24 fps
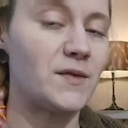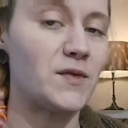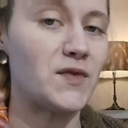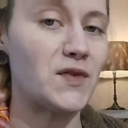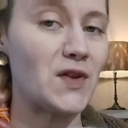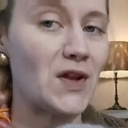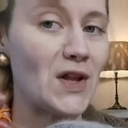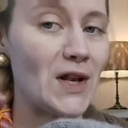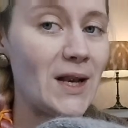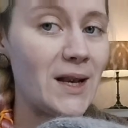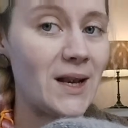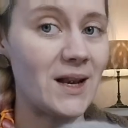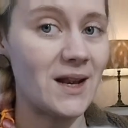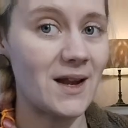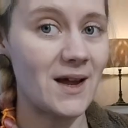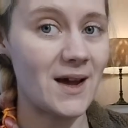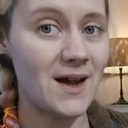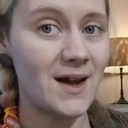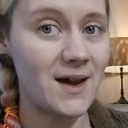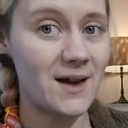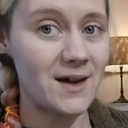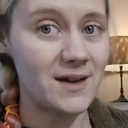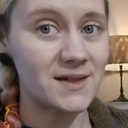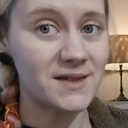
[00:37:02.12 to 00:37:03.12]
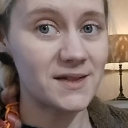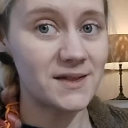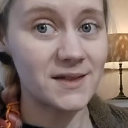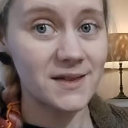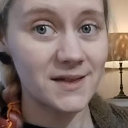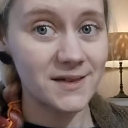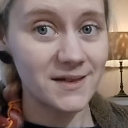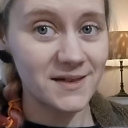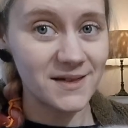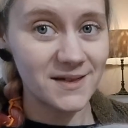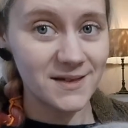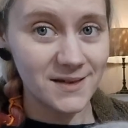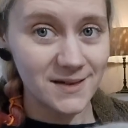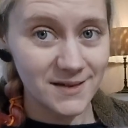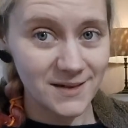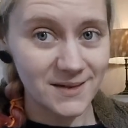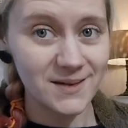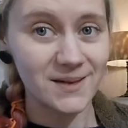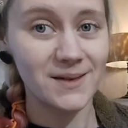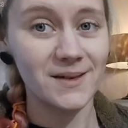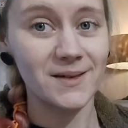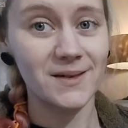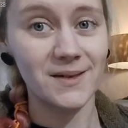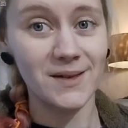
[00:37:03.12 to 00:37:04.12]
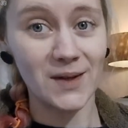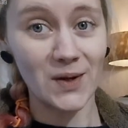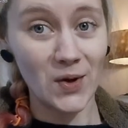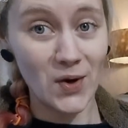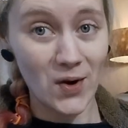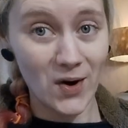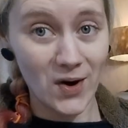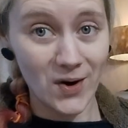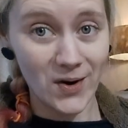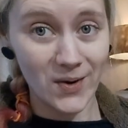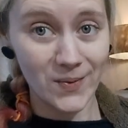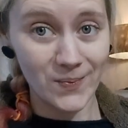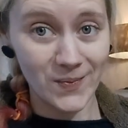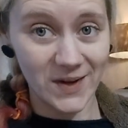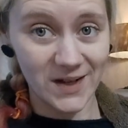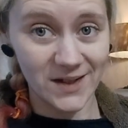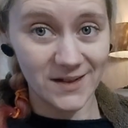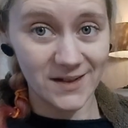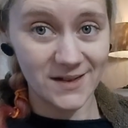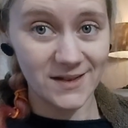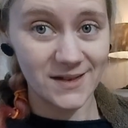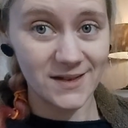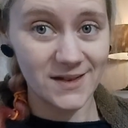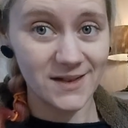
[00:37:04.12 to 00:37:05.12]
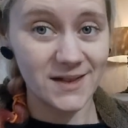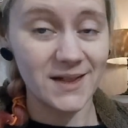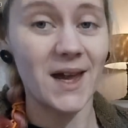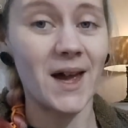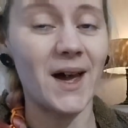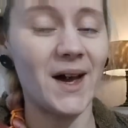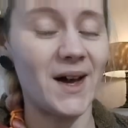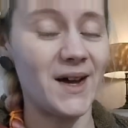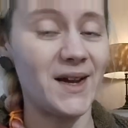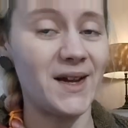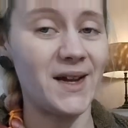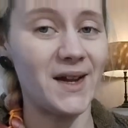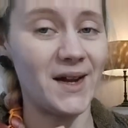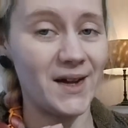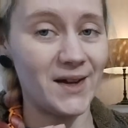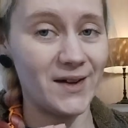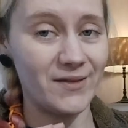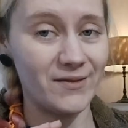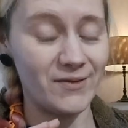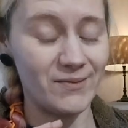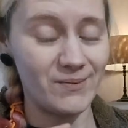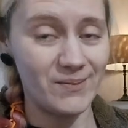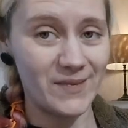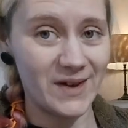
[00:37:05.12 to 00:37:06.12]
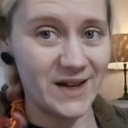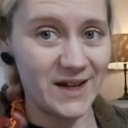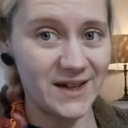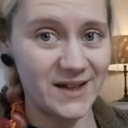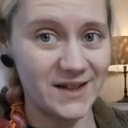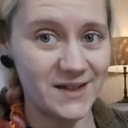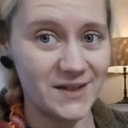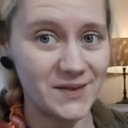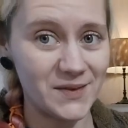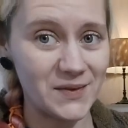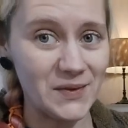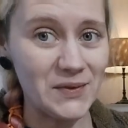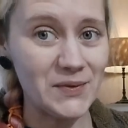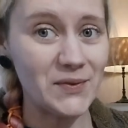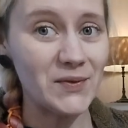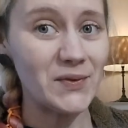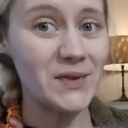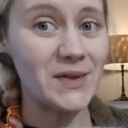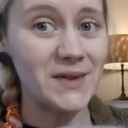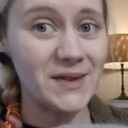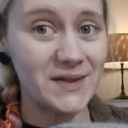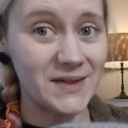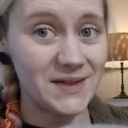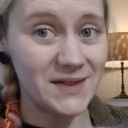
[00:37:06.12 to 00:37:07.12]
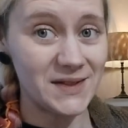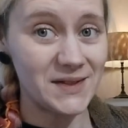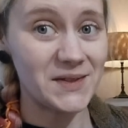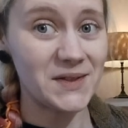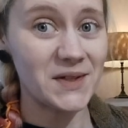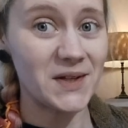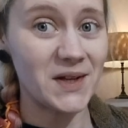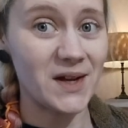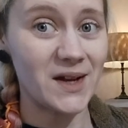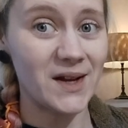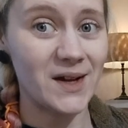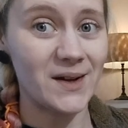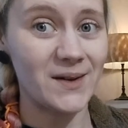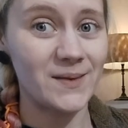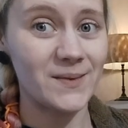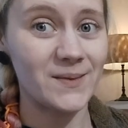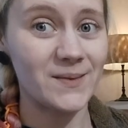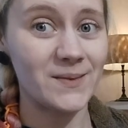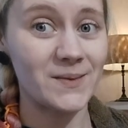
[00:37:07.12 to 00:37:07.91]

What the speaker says: the last garment I have made this year.